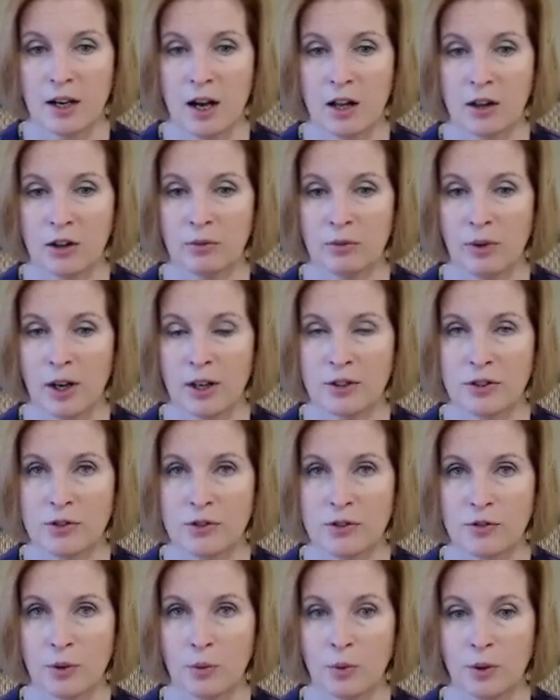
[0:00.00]

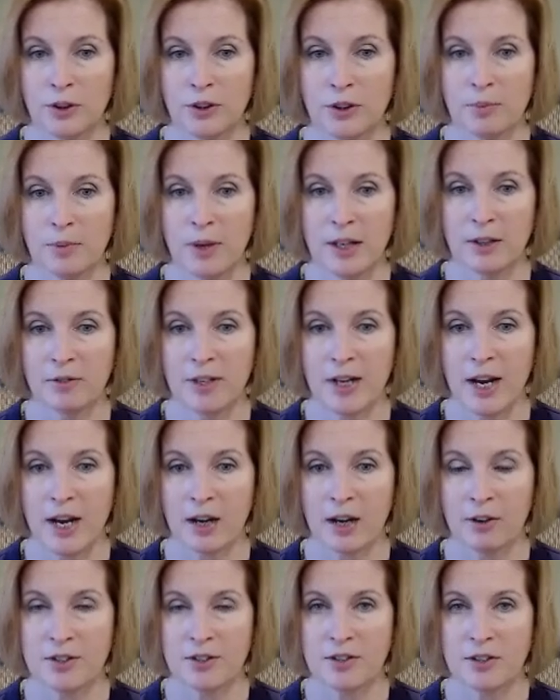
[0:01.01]
Coloradans for William Henry
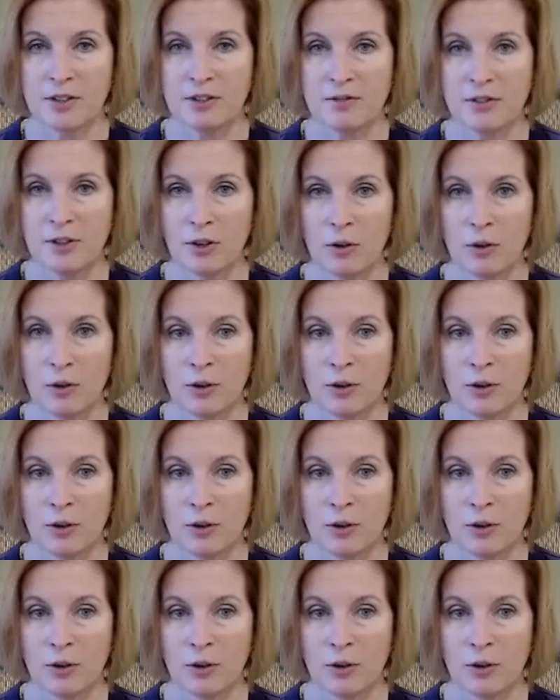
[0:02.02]
Harrison,